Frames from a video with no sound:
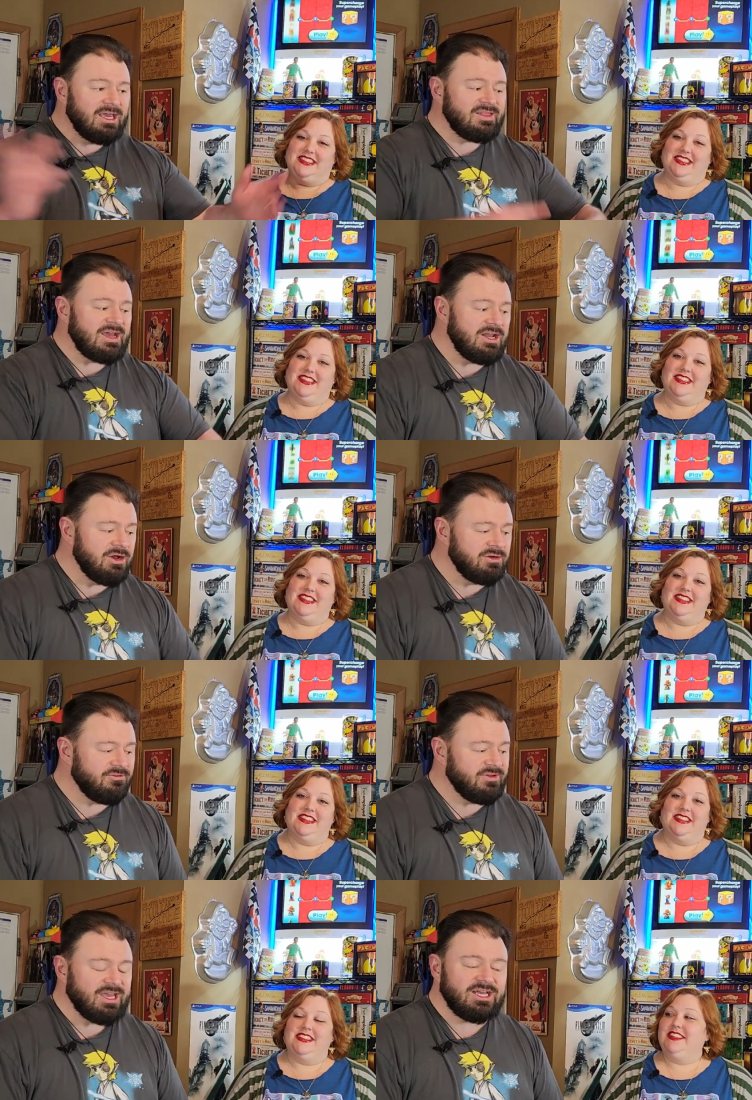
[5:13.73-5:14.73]
Speaker 1: hit that
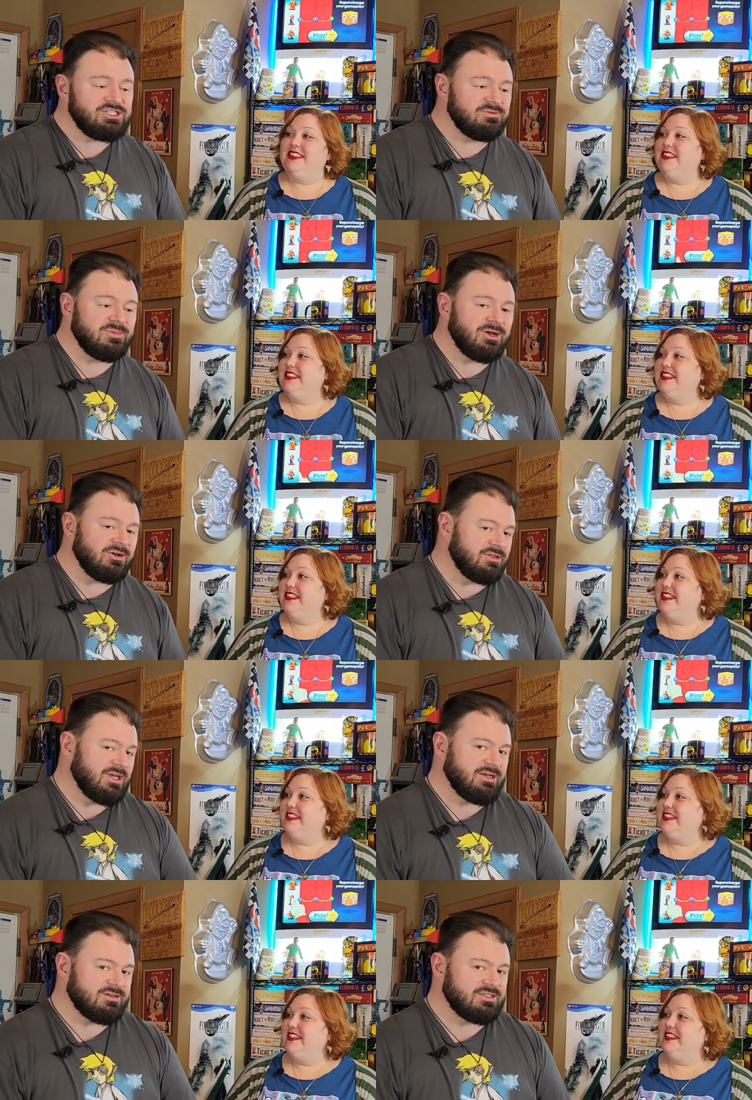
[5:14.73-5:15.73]
notification bell, all
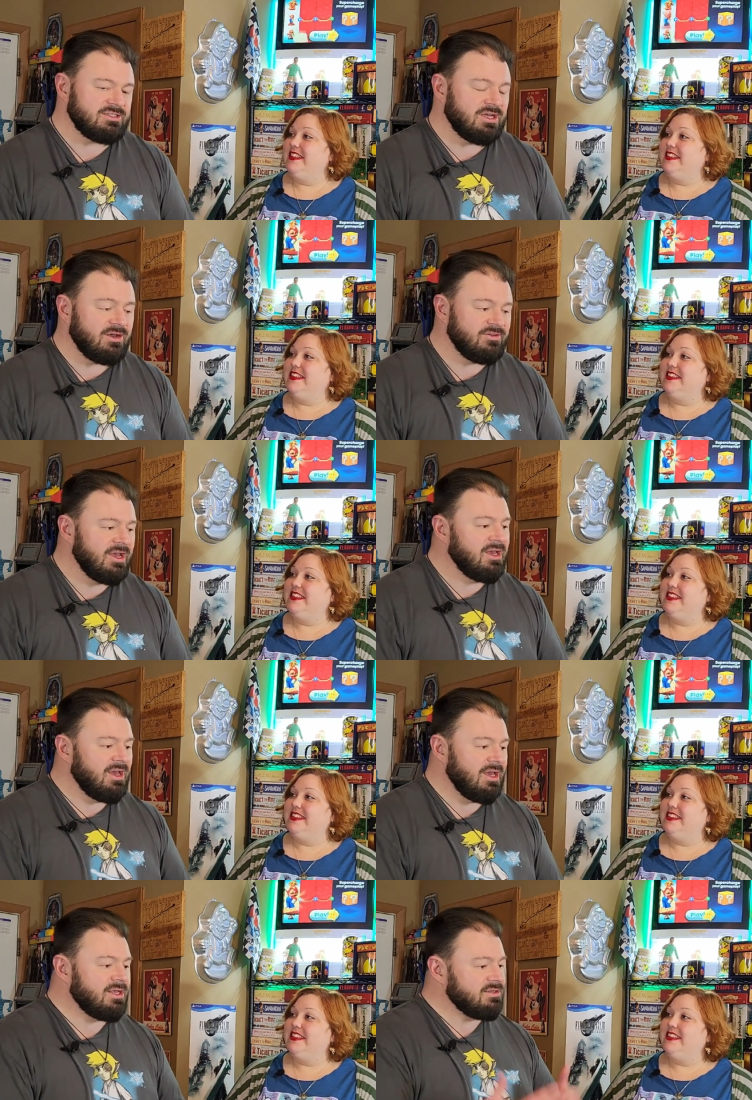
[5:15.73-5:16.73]
that good stuff,
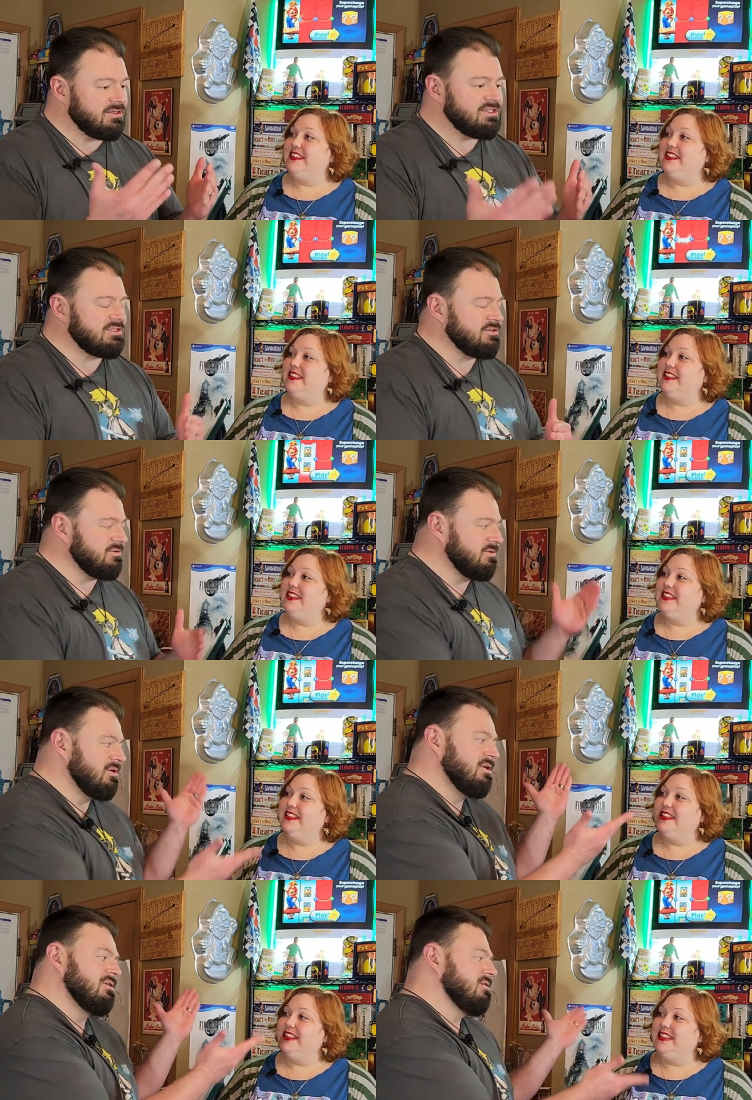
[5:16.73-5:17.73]
and listen to
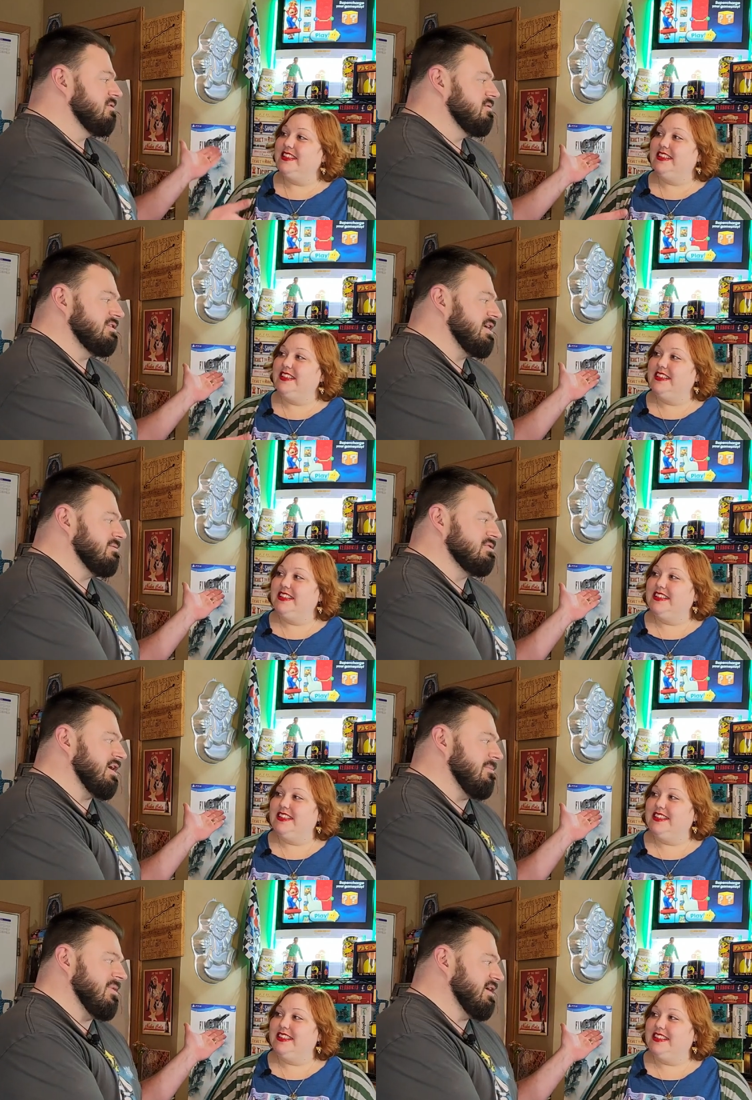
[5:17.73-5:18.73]
the
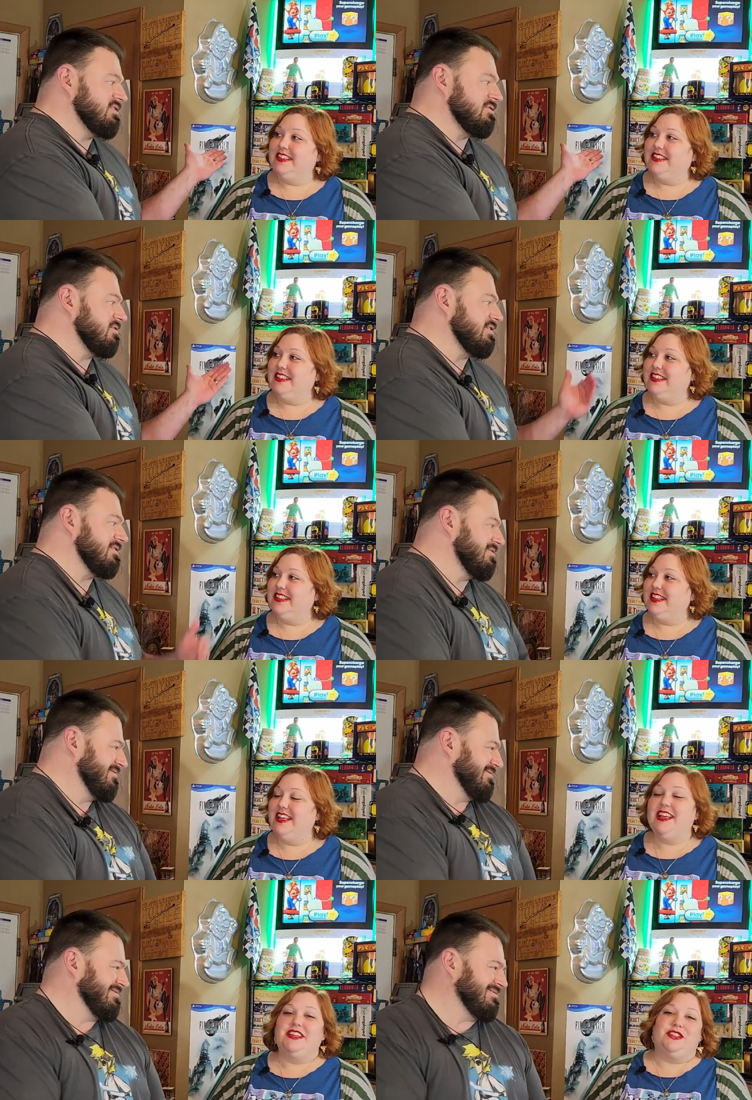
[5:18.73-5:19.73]
tabletop master here.
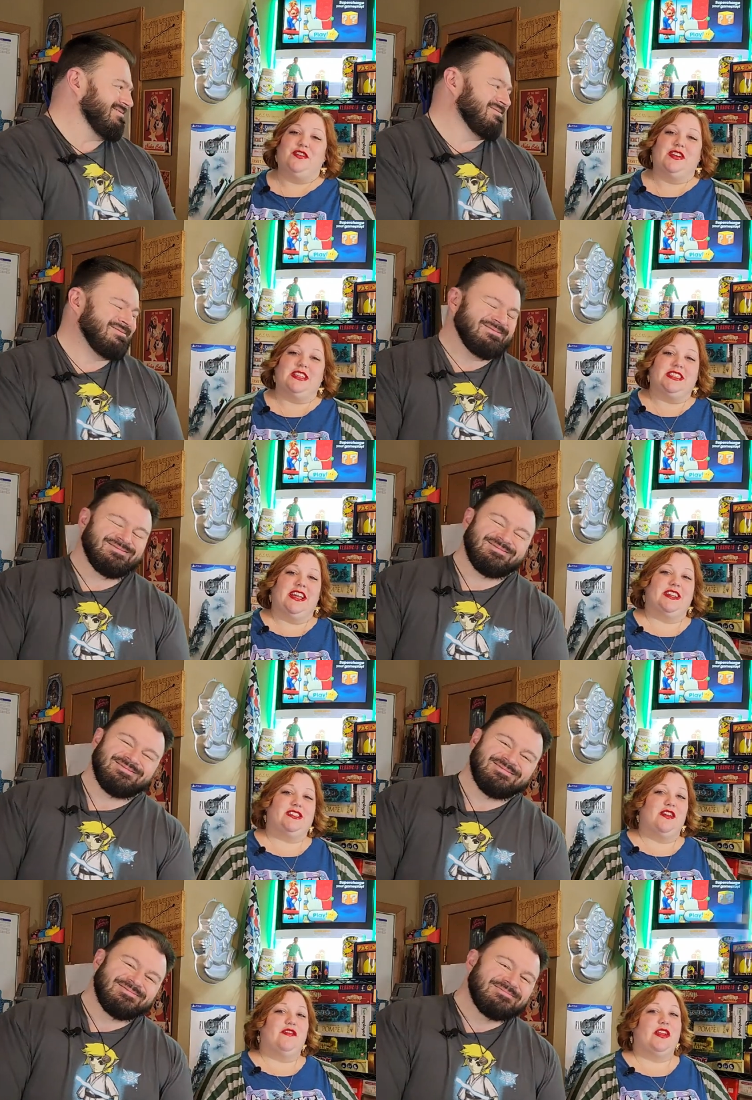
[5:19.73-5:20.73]
Speaker 2: Don't forget to like
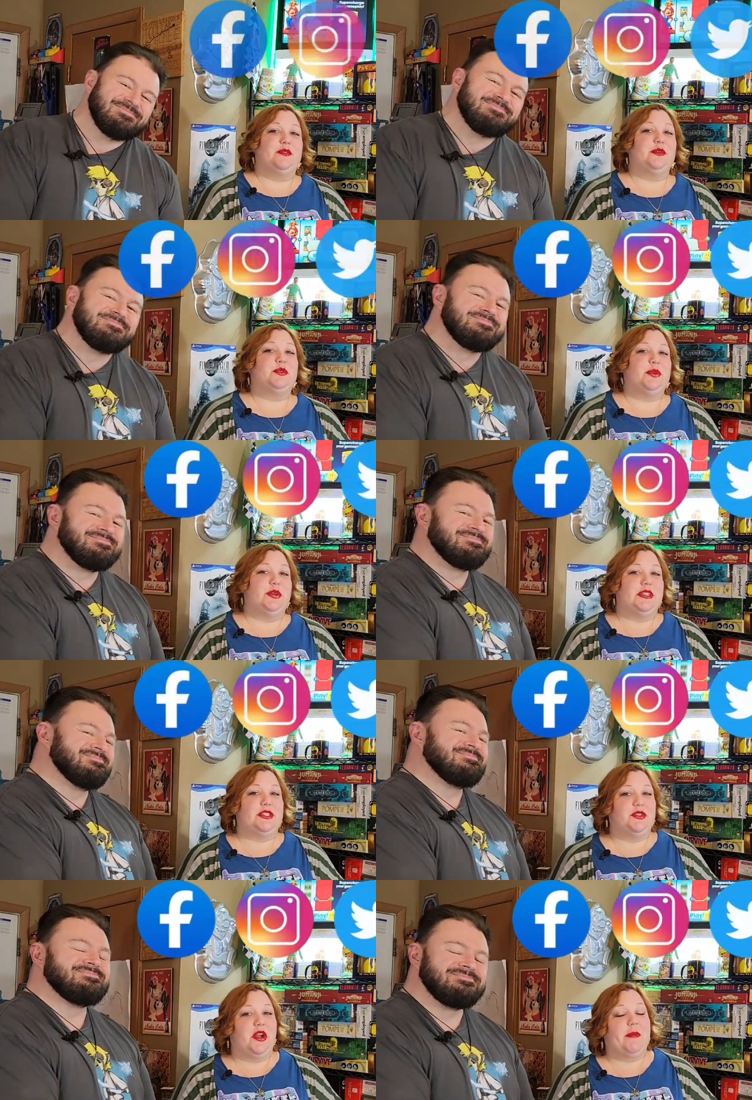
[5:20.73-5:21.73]
us on Facebook, Twitter, and
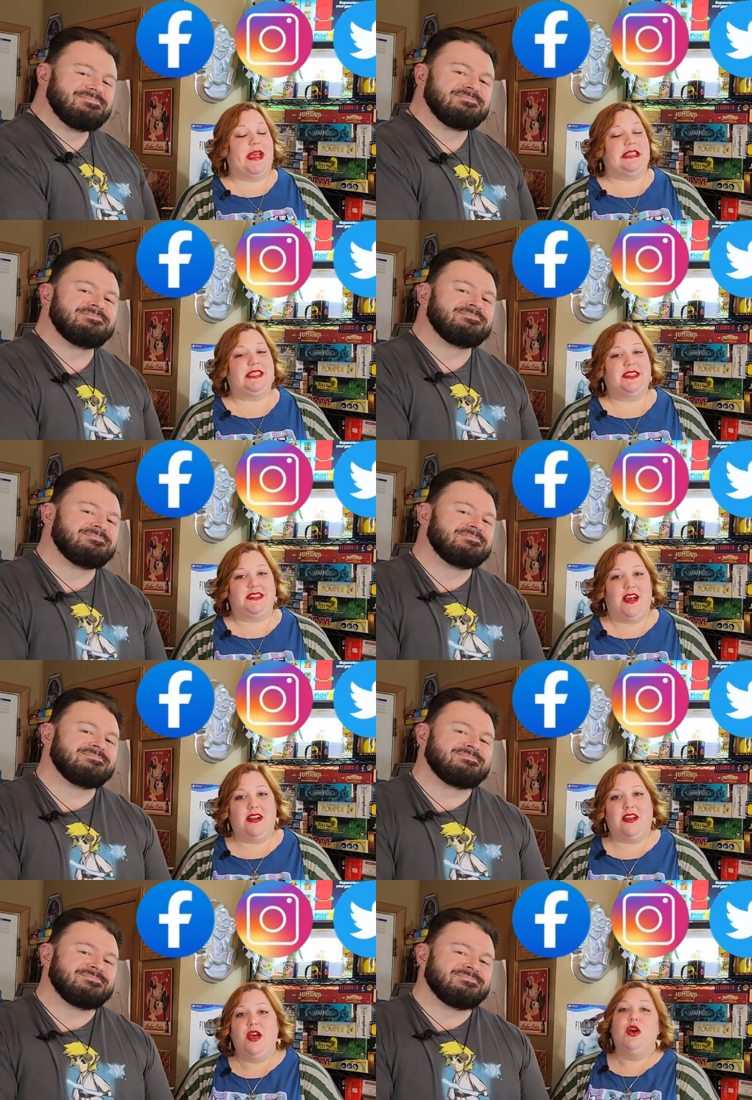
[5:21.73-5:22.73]
Instagram, and
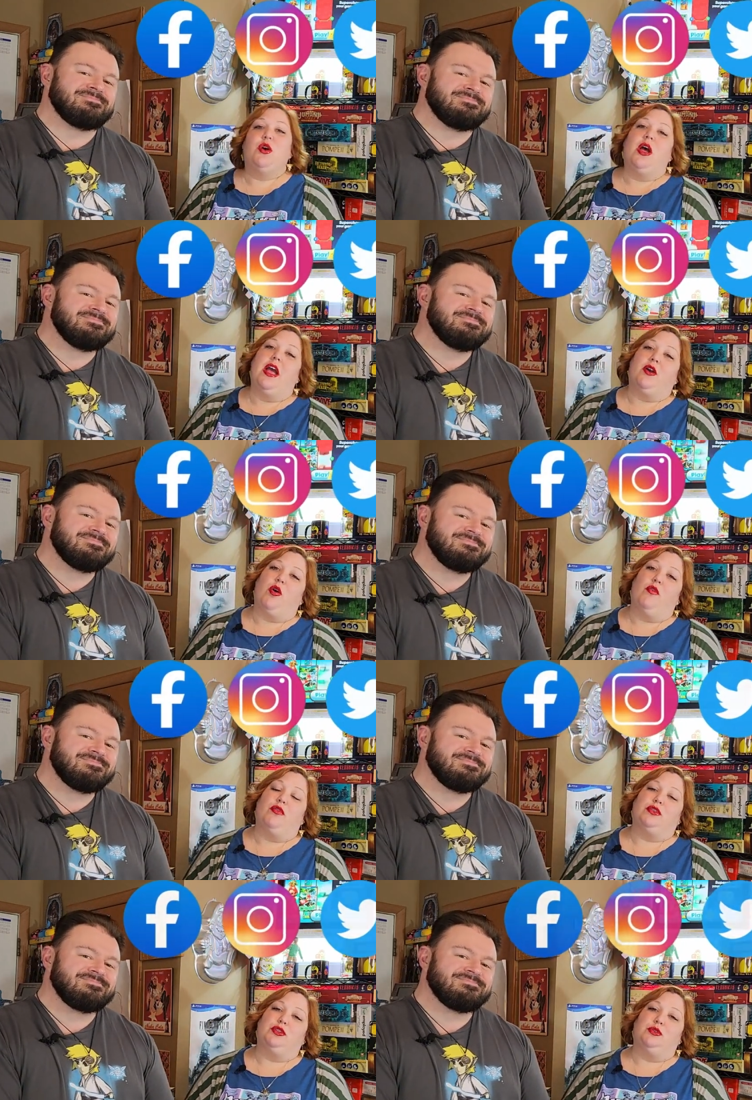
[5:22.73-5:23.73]
TikTok. Go
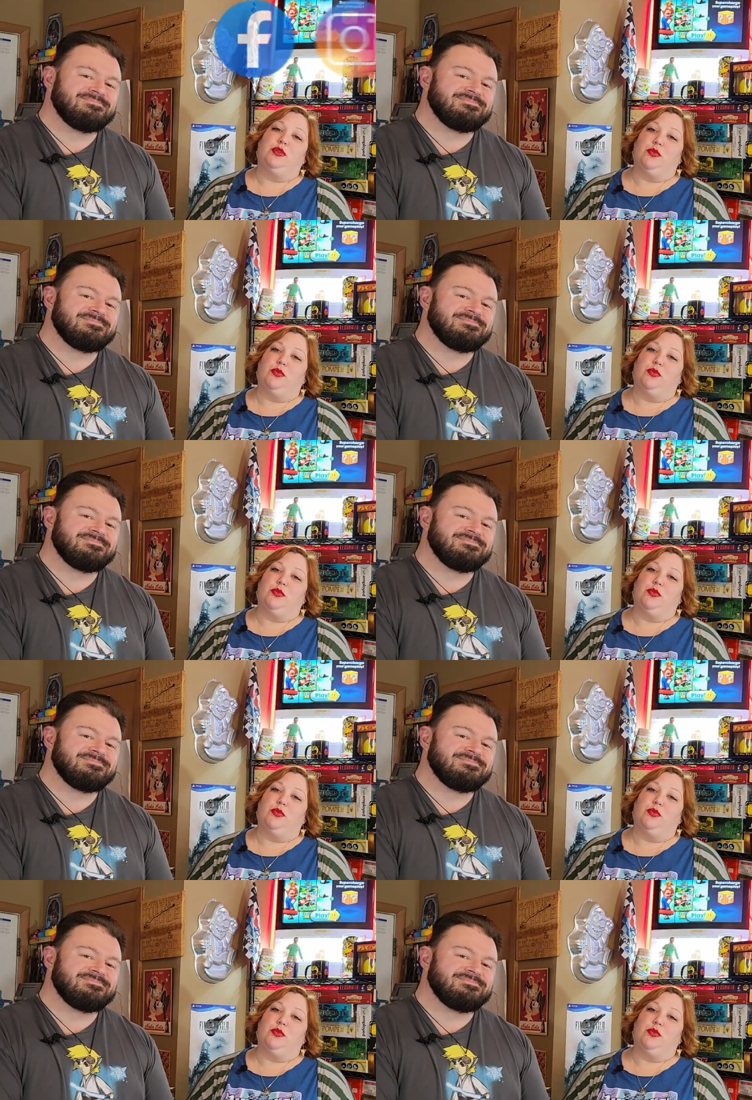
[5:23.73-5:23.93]
over to